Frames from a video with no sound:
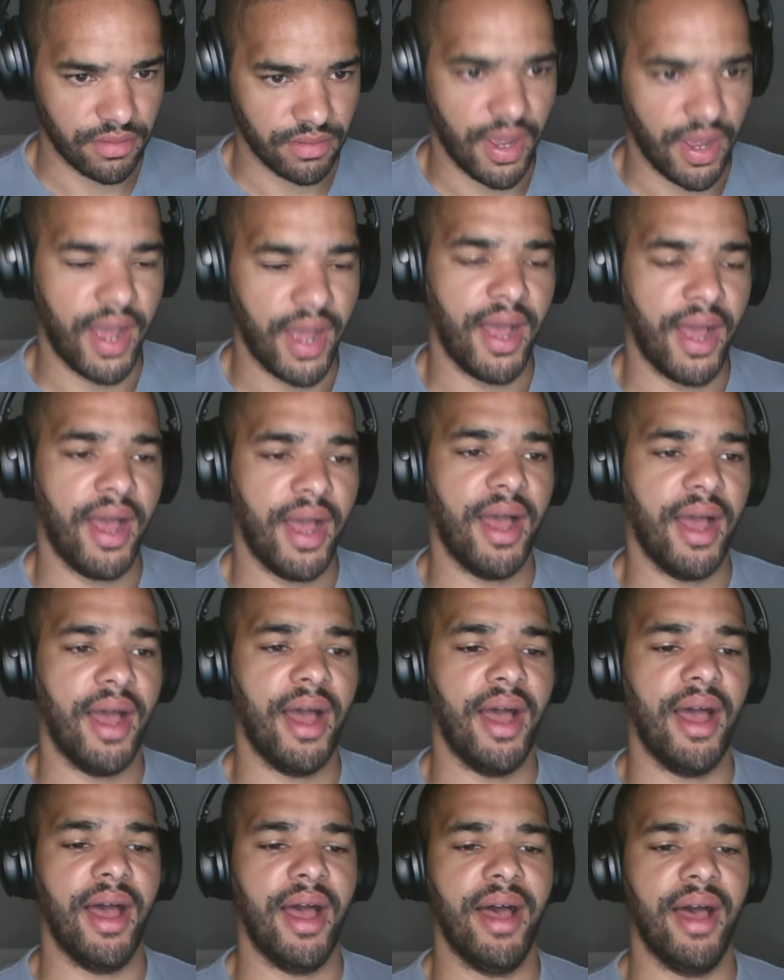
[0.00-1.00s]

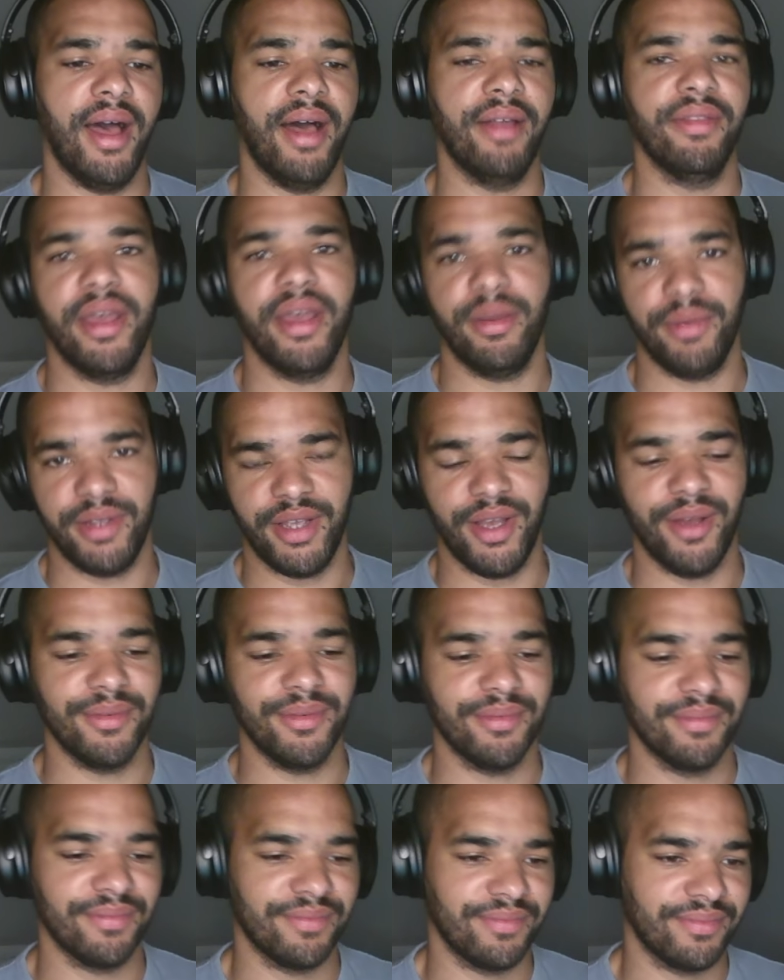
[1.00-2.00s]
Ah, there we go.
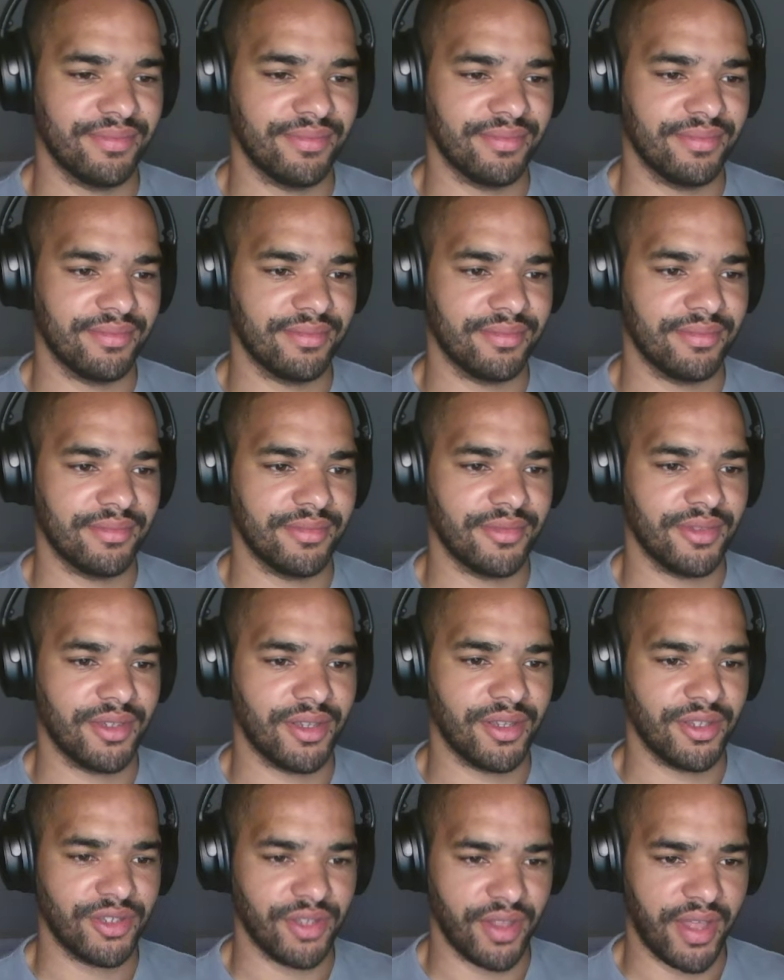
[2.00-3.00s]

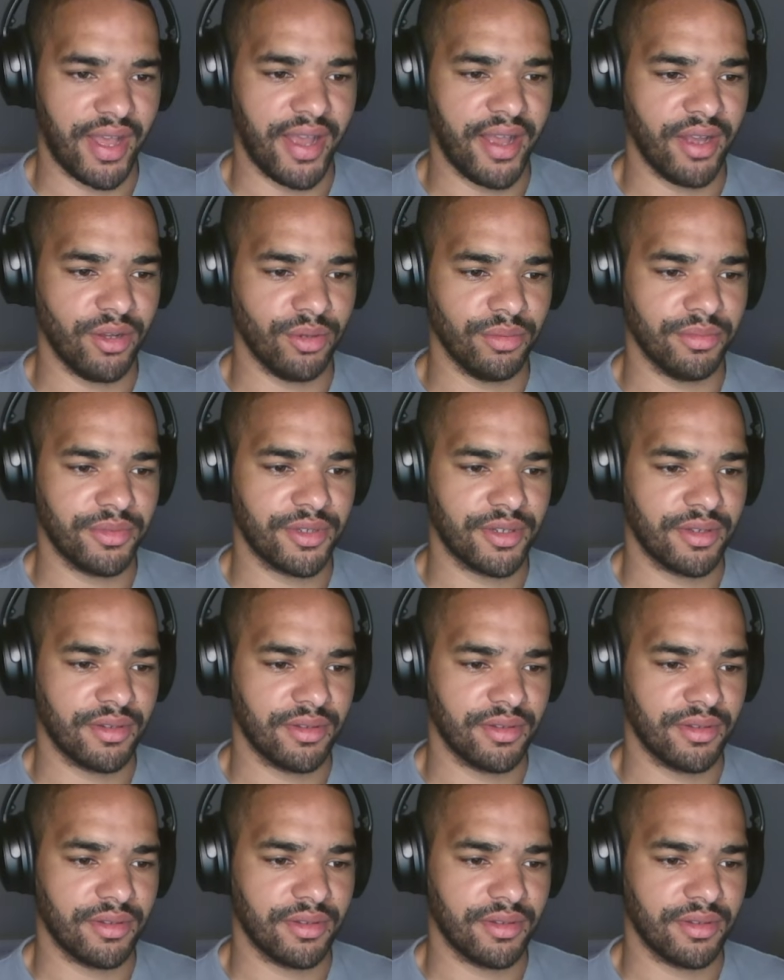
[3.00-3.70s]
So that helped.